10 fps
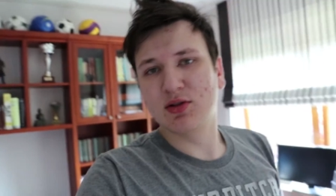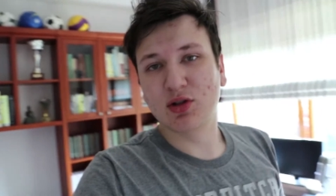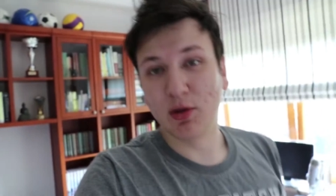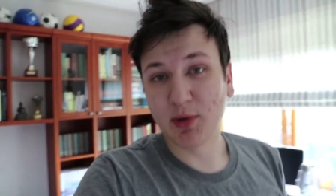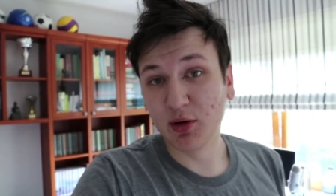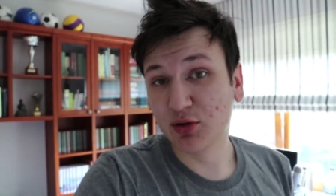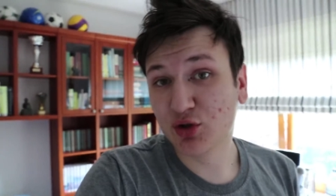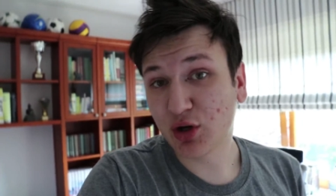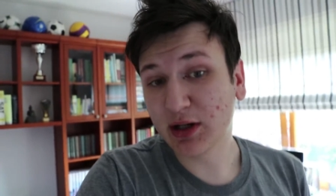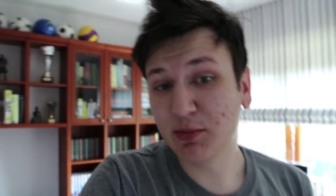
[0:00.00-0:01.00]
so I'm going to
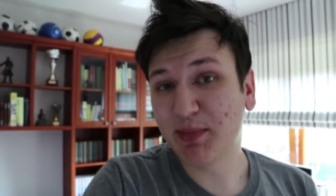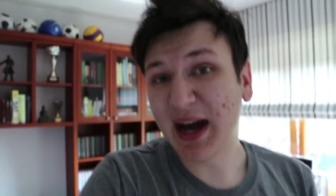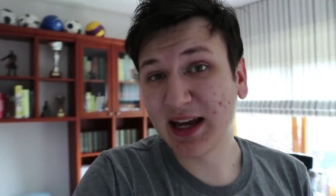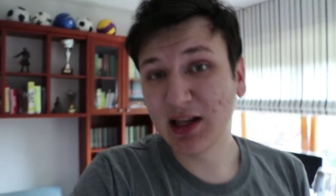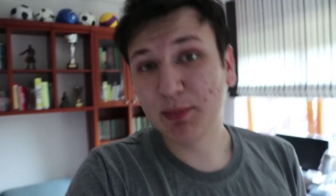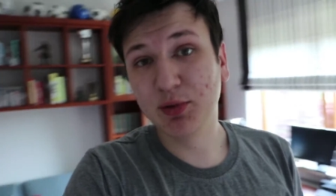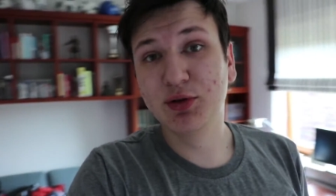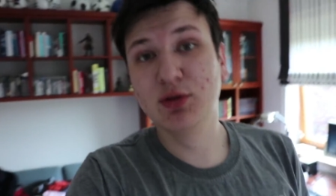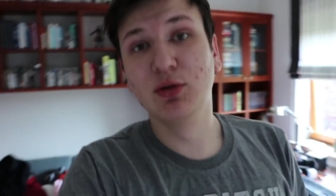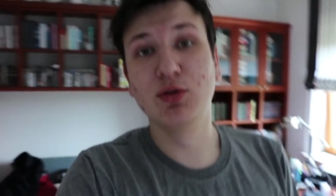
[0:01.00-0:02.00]
try to back it up
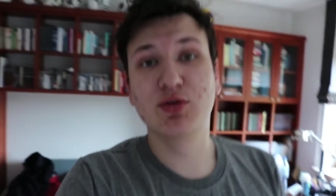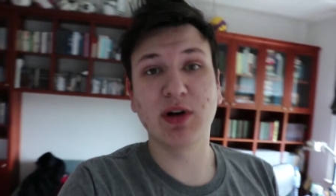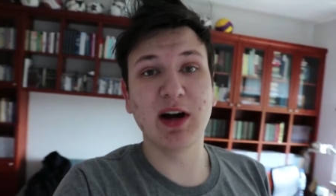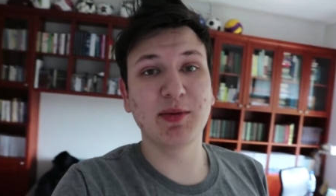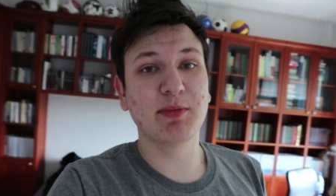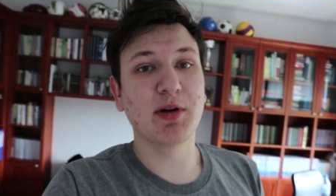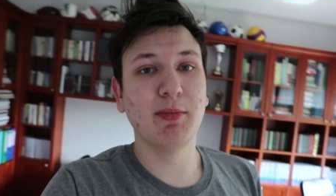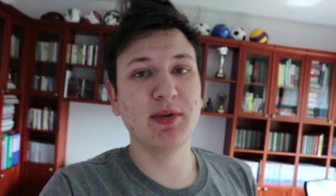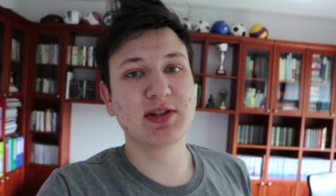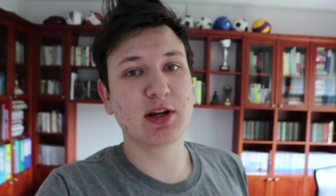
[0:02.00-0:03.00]
onto Google Drive but the
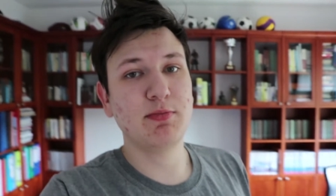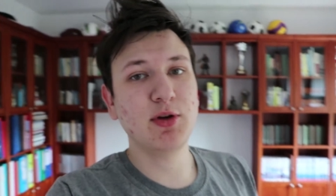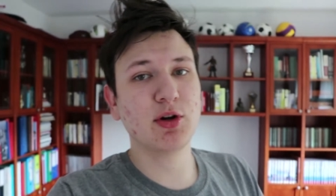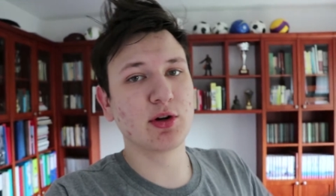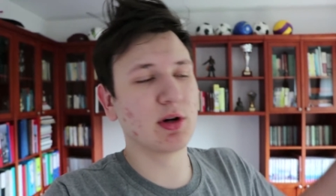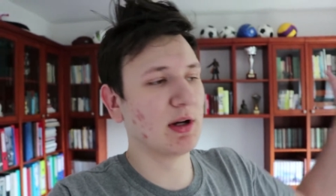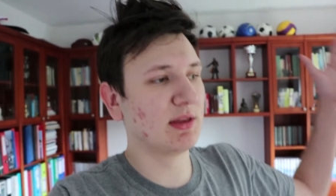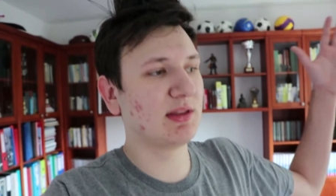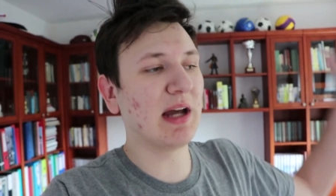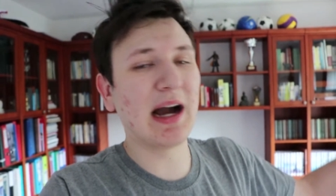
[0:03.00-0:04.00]
problem is the computer
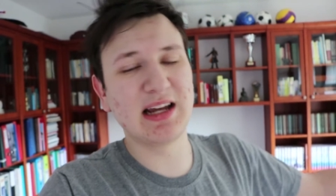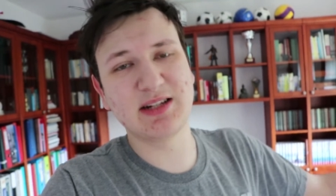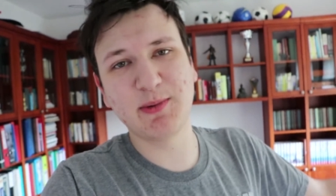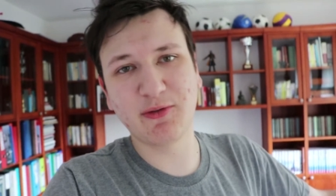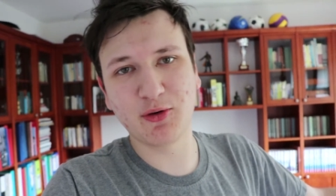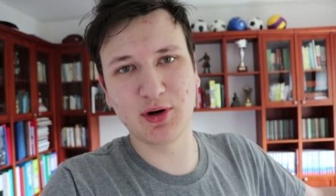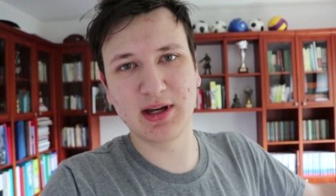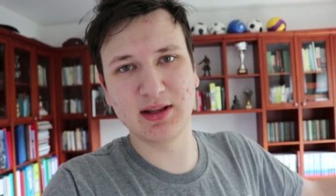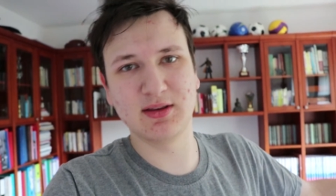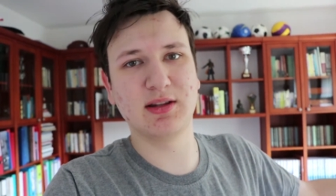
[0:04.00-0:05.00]
dies before it
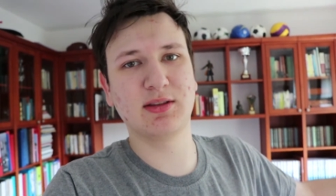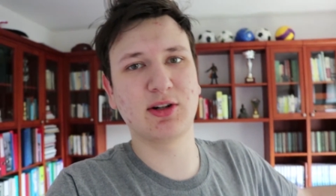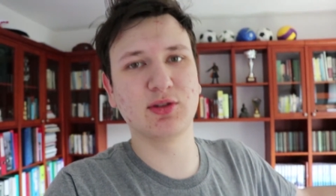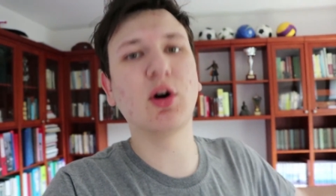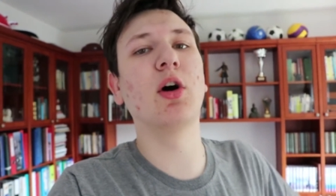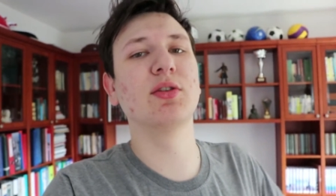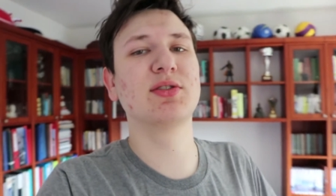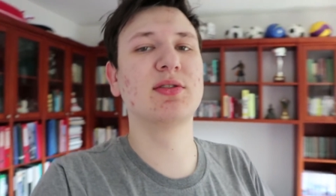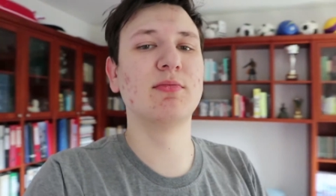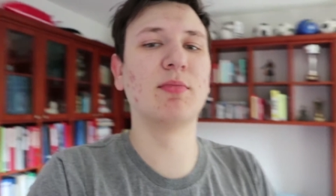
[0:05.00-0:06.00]
can turn on
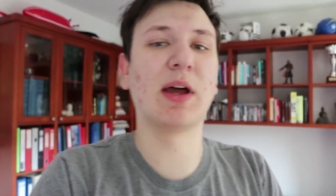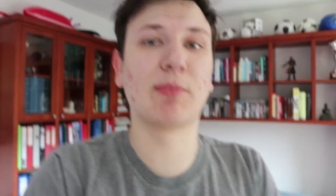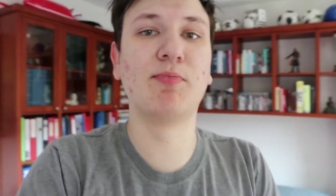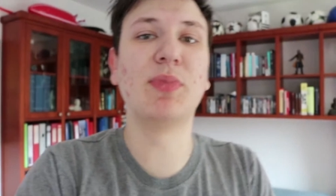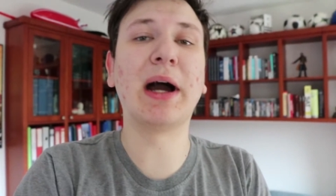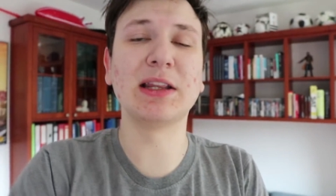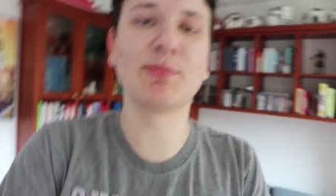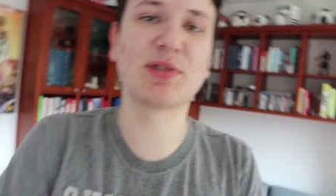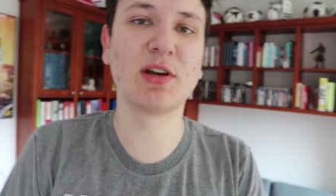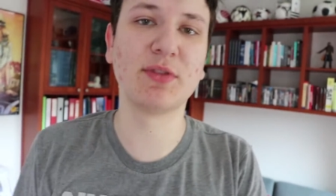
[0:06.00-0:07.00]
like
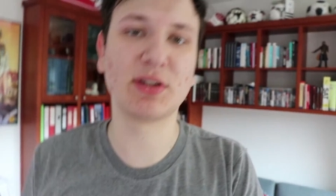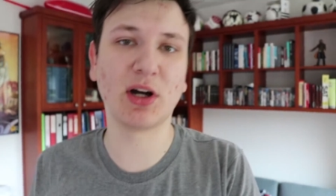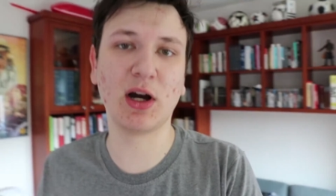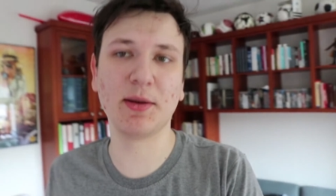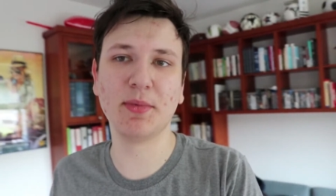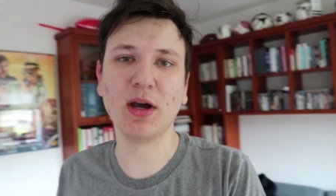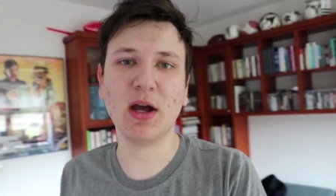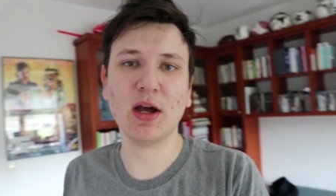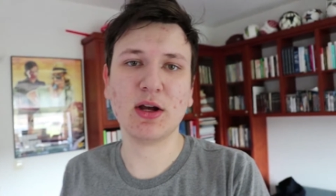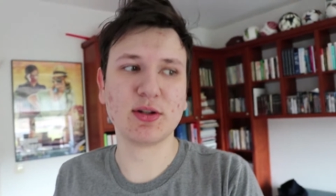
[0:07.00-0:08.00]
90% of the time
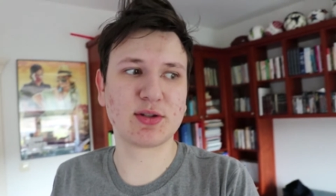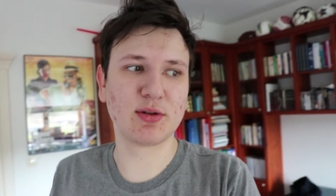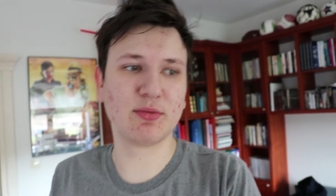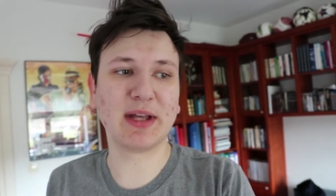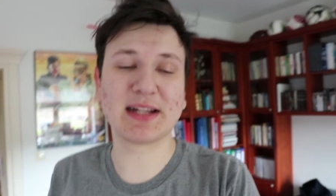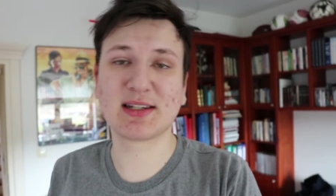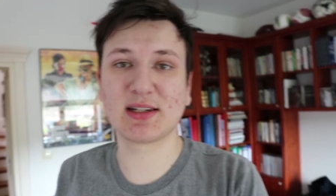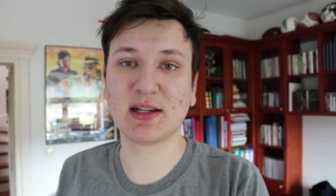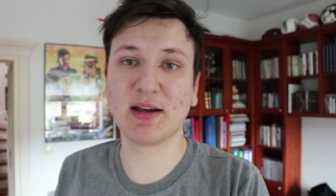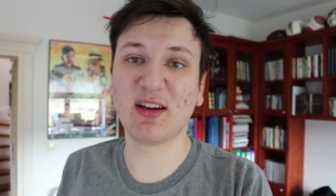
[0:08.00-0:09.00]
so
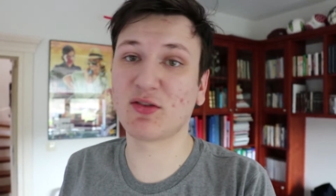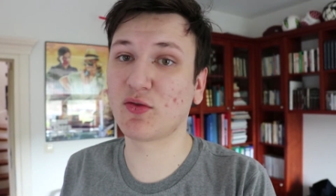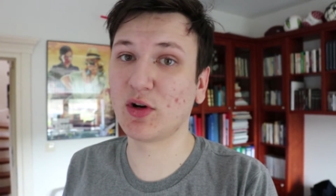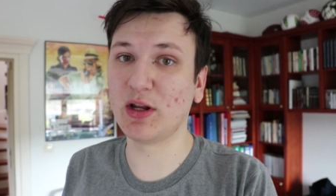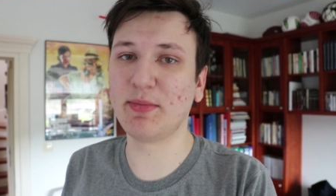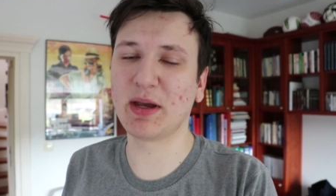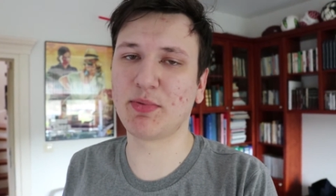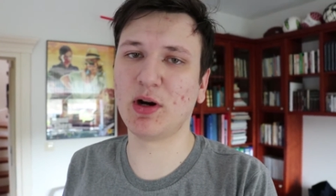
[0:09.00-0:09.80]
that's a really big